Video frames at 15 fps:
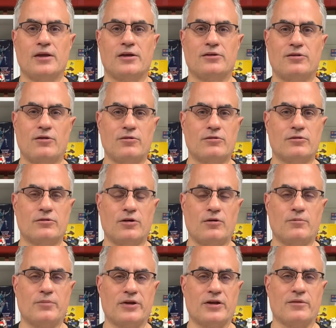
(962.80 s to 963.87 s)

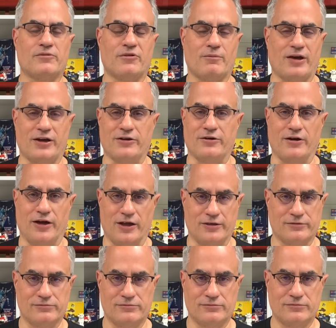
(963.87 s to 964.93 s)
don't become somebody you're not.
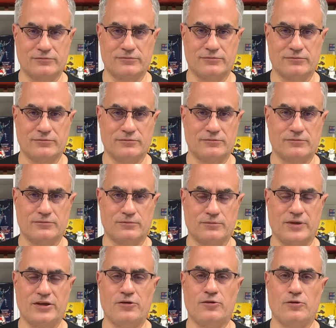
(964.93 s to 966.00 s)

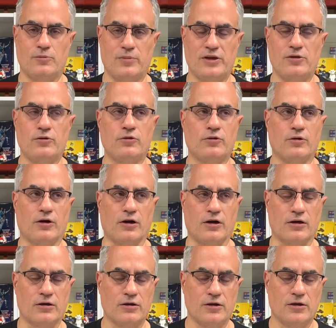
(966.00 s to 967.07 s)
Be who you
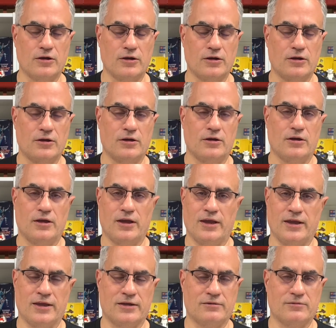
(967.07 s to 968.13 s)
are.
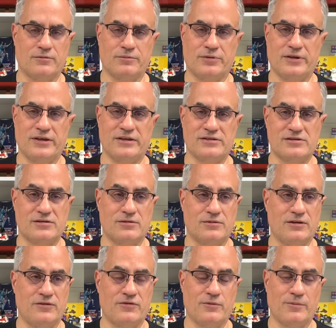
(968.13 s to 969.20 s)
And please,
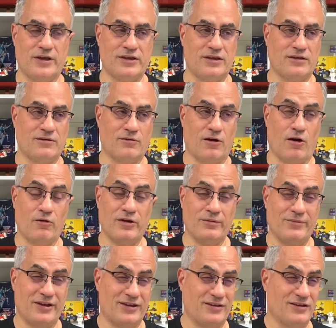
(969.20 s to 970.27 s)
if you're already
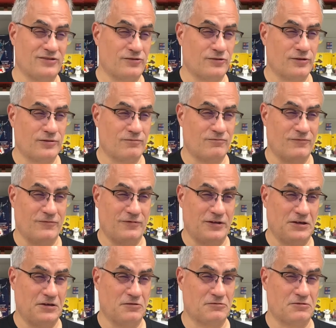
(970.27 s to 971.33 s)
making these good
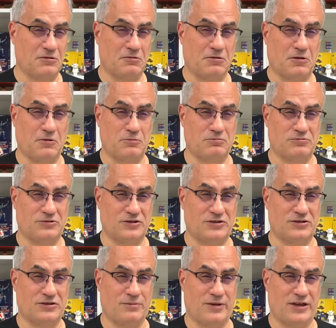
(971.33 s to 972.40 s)
videos, don't go
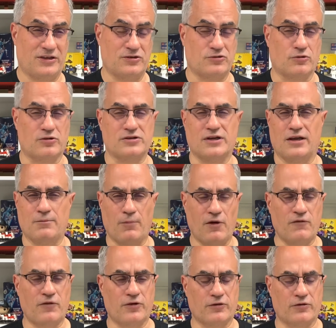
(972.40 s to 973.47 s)
just to making shorts. And then
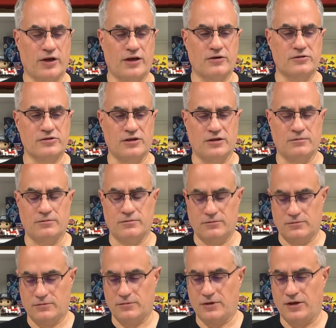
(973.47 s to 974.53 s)
both of the creators, in
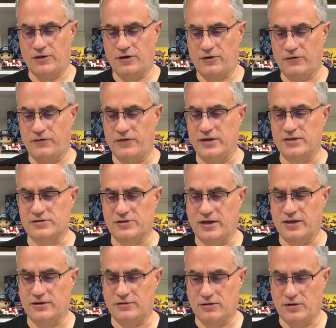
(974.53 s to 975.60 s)
their defense,
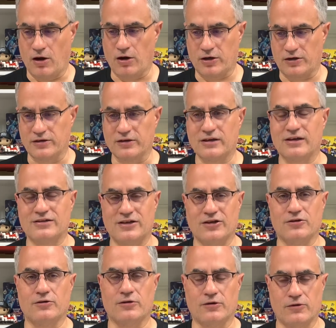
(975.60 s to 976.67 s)
they are going to
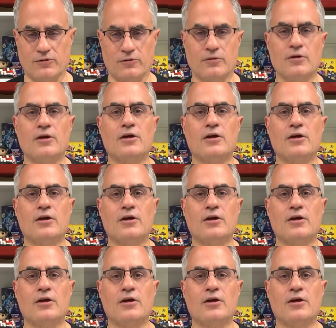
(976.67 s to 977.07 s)
continue to do